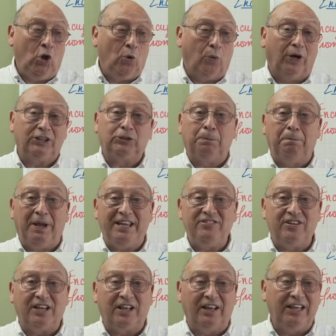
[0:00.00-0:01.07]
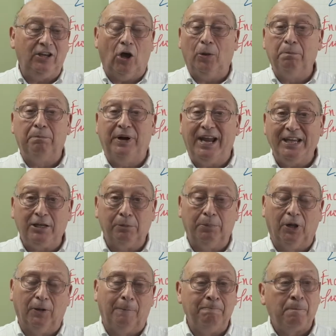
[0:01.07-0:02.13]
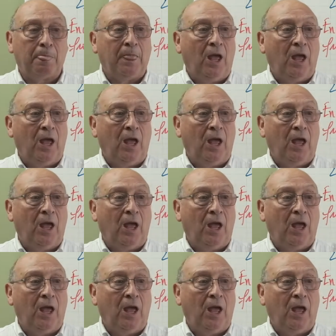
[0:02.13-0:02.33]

was basically unbreakable.